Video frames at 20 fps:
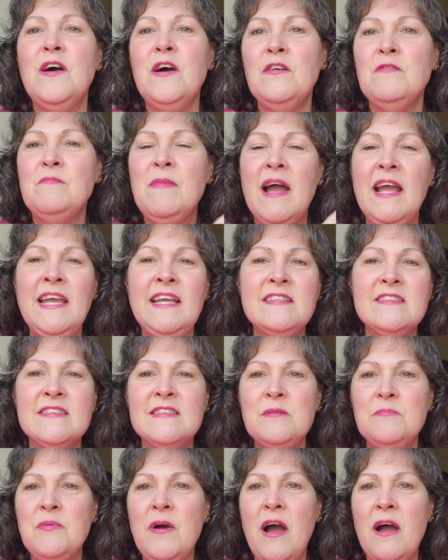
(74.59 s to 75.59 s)
of my
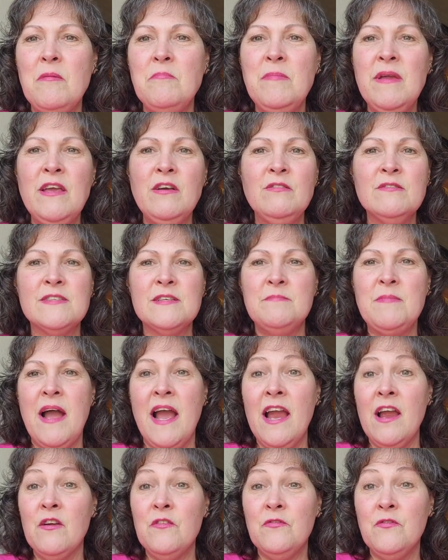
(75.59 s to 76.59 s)
Instant Pot meals and my
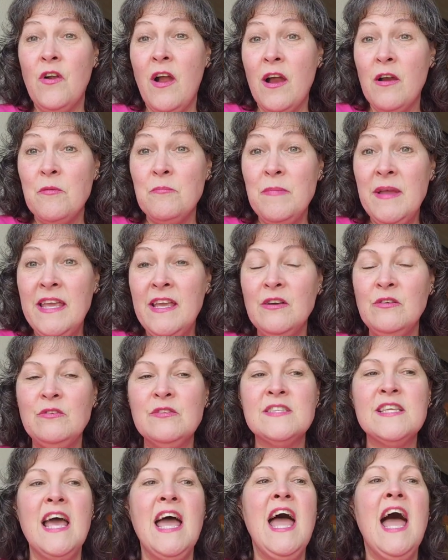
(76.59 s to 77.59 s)
air fryer meals